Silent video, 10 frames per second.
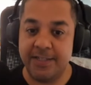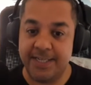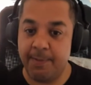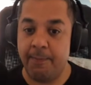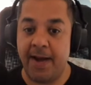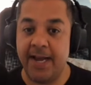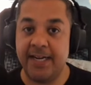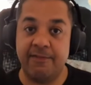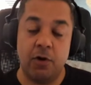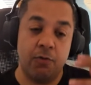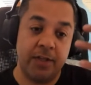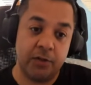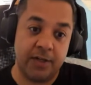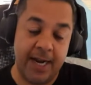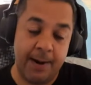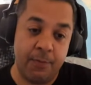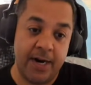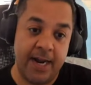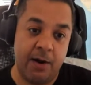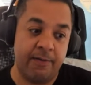can see my mic. I've got a really good
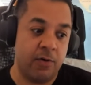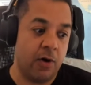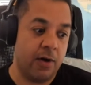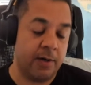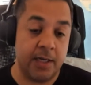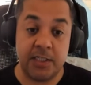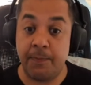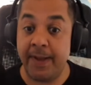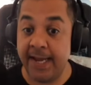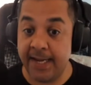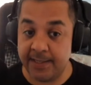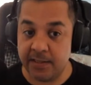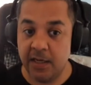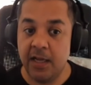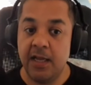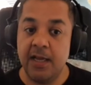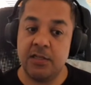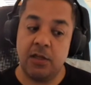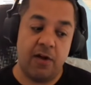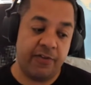camera now. I've got a space.
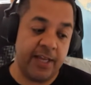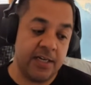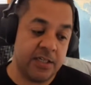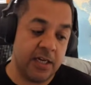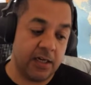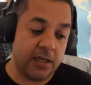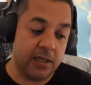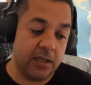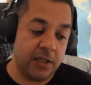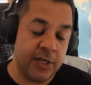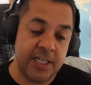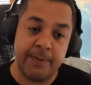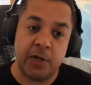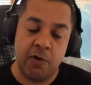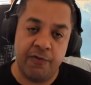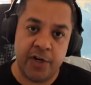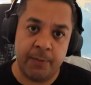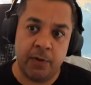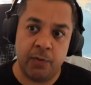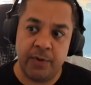There's a lot of things that you need to be
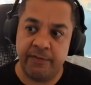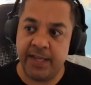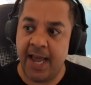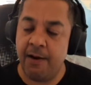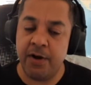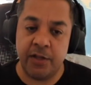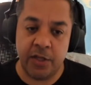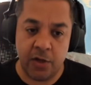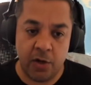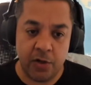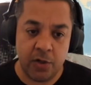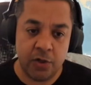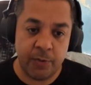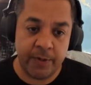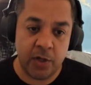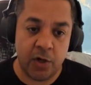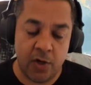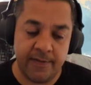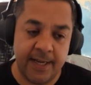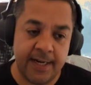comfortable with the area that you're doing your
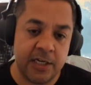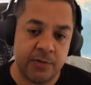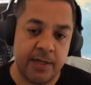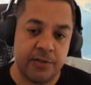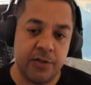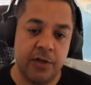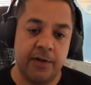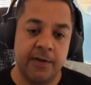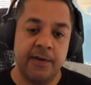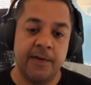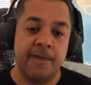content in as well. So